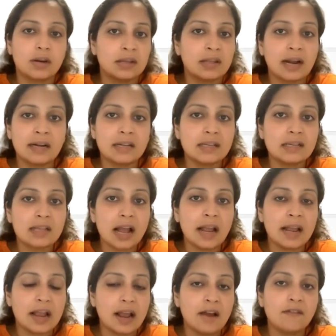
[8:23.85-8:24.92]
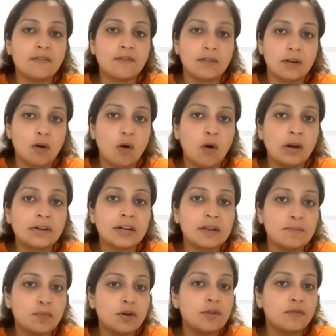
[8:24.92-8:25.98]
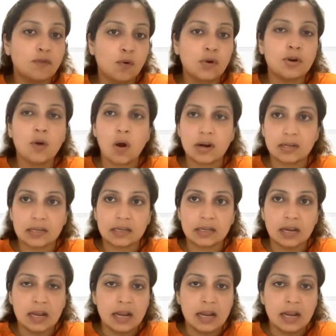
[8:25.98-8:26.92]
That is, I have already put 4 dots.